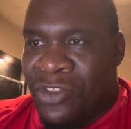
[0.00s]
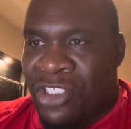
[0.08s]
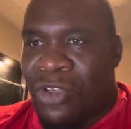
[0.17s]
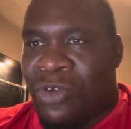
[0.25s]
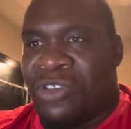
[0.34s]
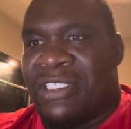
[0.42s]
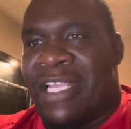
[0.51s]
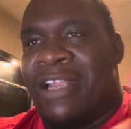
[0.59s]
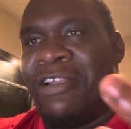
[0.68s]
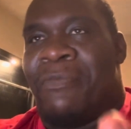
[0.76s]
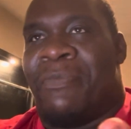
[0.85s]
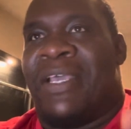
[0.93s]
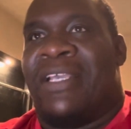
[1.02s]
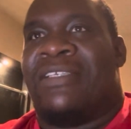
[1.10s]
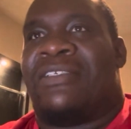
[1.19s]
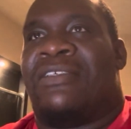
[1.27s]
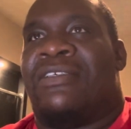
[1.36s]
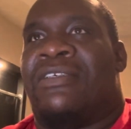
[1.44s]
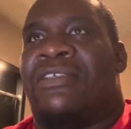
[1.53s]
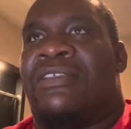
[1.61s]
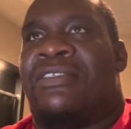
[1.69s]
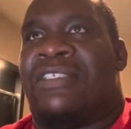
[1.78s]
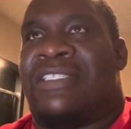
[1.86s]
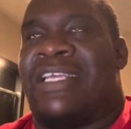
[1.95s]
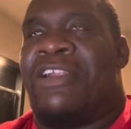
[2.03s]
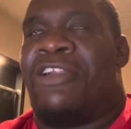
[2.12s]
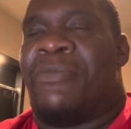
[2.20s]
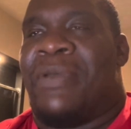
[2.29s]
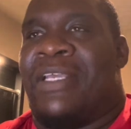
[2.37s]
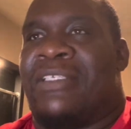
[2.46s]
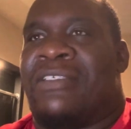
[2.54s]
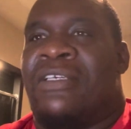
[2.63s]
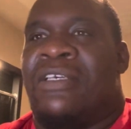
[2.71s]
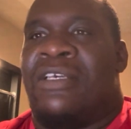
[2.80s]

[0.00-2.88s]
So the standard base